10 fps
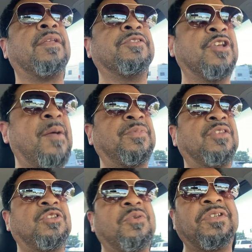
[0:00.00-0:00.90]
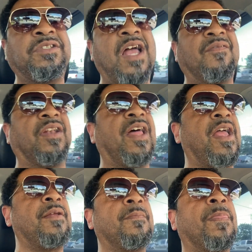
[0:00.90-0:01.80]
jumped into his
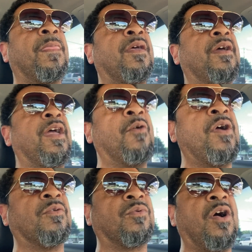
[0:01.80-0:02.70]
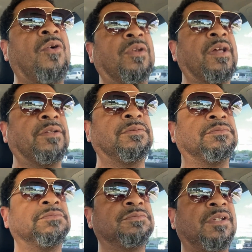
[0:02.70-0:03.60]
Chevrolet, and went rolling
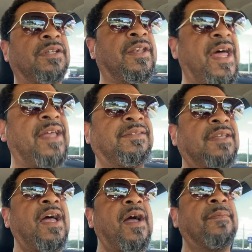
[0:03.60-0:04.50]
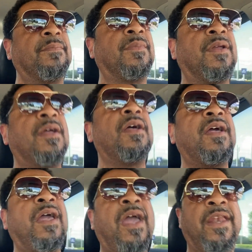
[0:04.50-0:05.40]
in the nighttime,
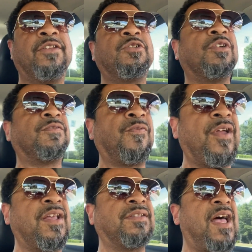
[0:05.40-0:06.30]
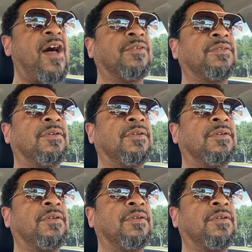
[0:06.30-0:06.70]
headed to his friend's house.